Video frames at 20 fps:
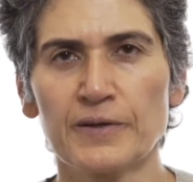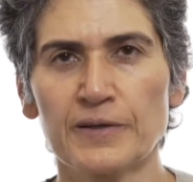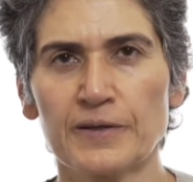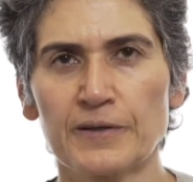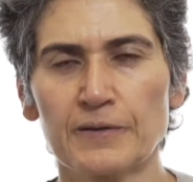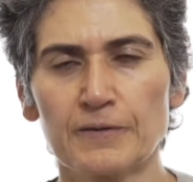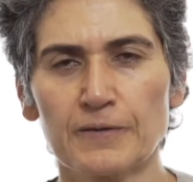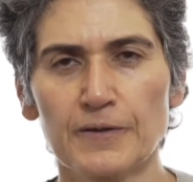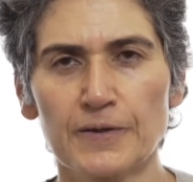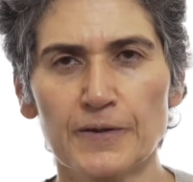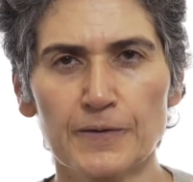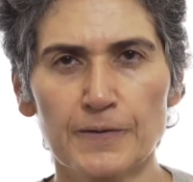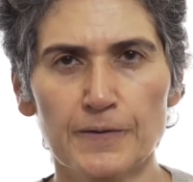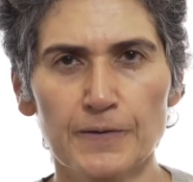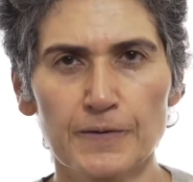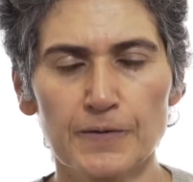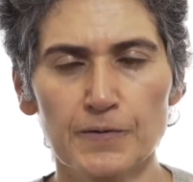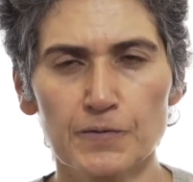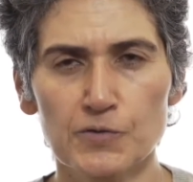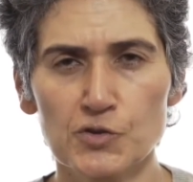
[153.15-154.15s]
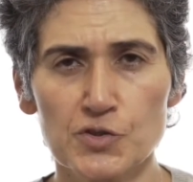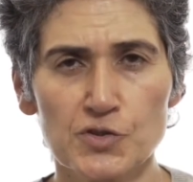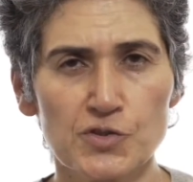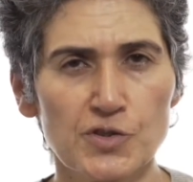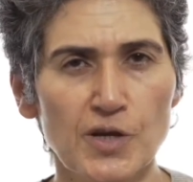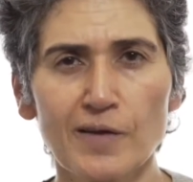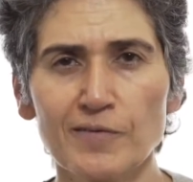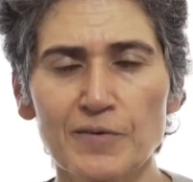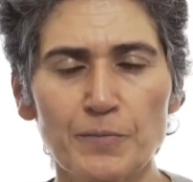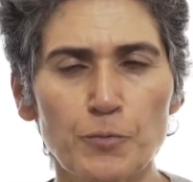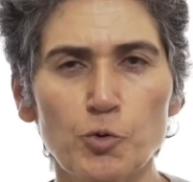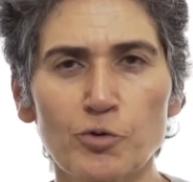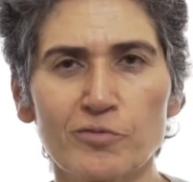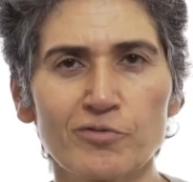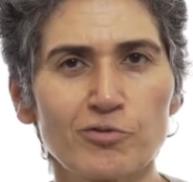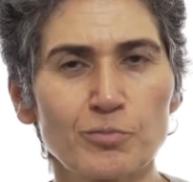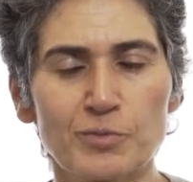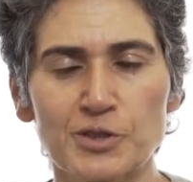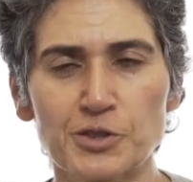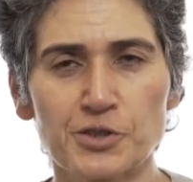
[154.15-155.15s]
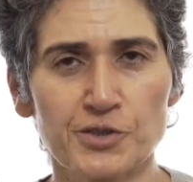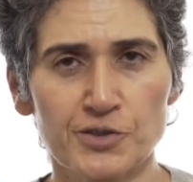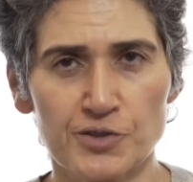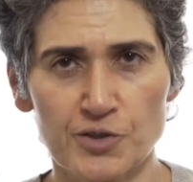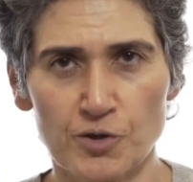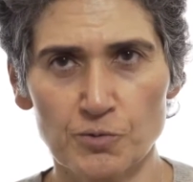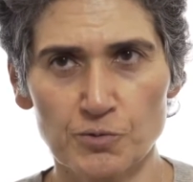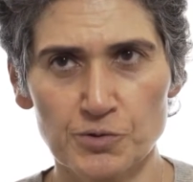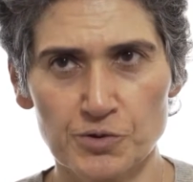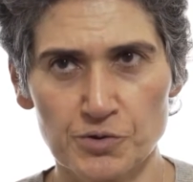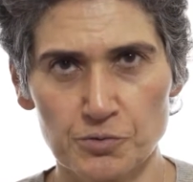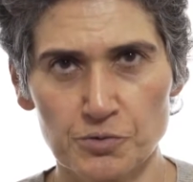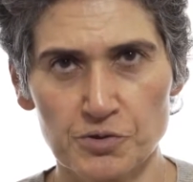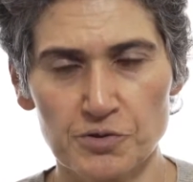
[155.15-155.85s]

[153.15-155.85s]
and just having more information is always